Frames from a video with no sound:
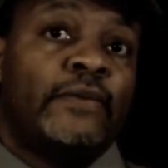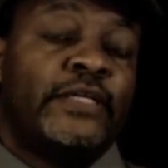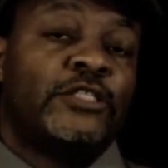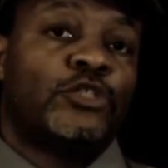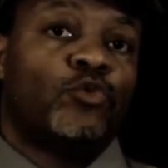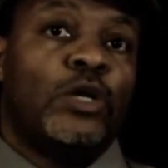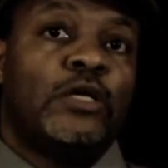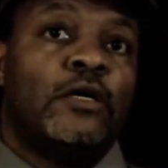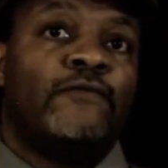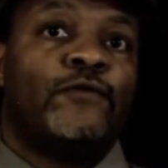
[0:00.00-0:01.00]
This is really
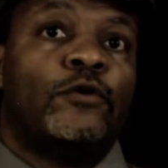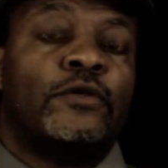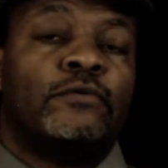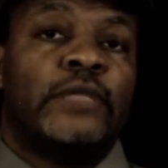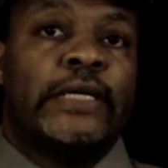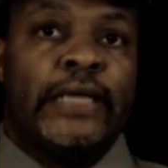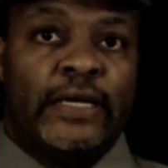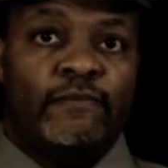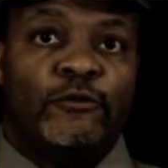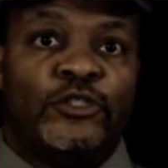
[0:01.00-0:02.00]
good for the
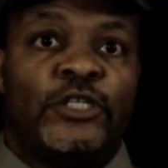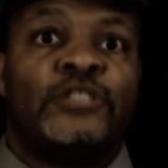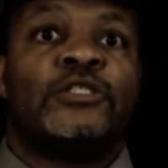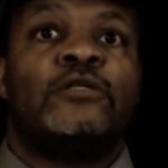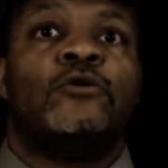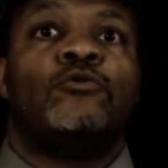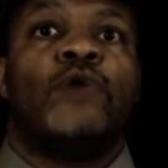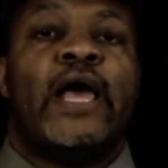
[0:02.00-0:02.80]
gigging musician who